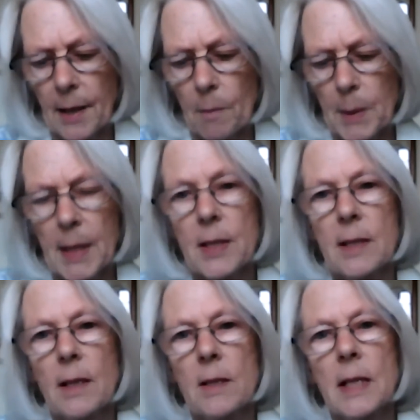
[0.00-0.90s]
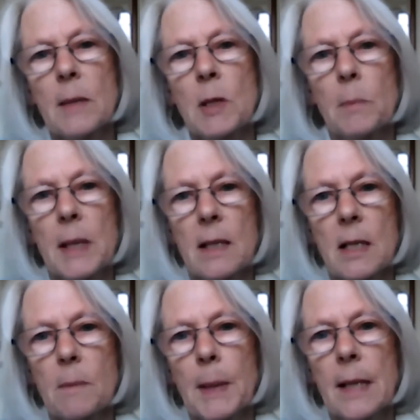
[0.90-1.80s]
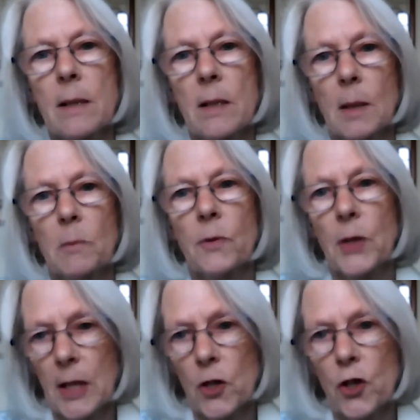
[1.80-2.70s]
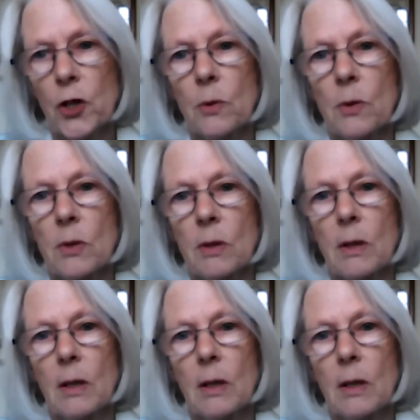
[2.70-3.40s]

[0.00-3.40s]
because it does seem to me to speak to some of the issues